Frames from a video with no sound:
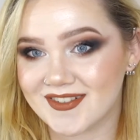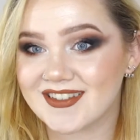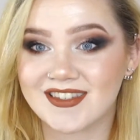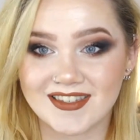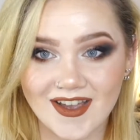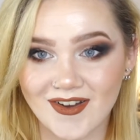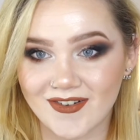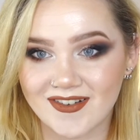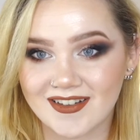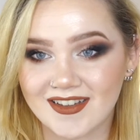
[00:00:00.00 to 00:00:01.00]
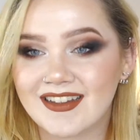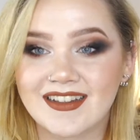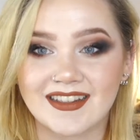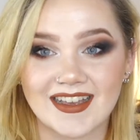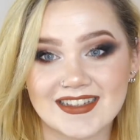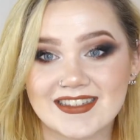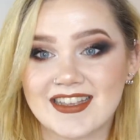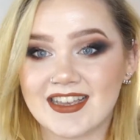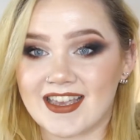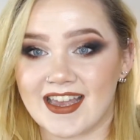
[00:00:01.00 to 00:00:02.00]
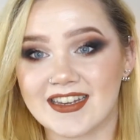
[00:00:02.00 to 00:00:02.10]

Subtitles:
So let's get